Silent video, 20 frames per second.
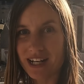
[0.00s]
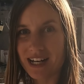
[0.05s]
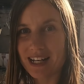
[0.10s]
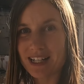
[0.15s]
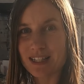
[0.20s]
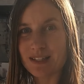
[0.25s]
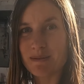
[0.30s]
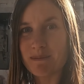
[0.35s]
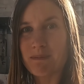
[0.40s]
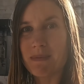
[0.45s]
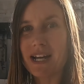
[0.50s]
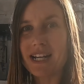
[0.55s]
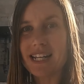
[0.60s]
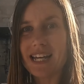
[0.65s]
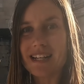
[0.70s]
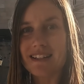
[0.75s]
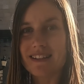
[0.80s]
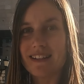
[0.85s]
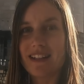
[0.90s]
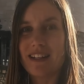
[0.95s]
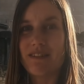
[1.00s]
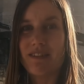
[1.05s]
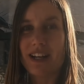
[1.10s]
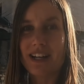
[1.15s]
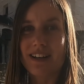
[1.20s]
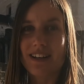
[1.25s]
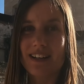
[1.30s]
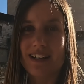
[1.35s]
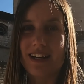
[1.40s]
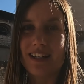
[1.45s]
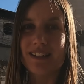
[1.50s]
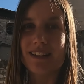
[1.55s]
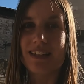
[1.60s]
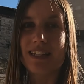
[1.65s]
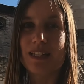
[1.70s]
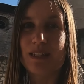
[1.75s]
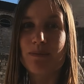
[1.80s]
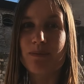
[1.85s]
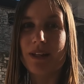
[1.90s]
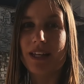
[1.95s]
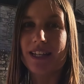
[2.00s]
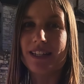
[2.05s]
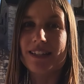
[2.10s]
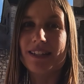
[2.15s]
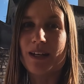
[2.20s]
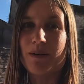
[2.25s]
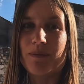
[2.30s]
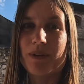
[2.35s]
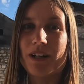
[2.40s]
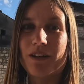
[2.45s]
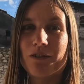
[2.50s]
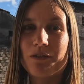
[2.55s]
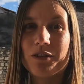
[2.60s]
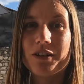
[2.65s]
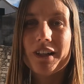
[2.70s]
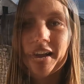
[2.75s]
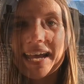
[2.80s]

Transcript: guys might actually recognize this place somehow,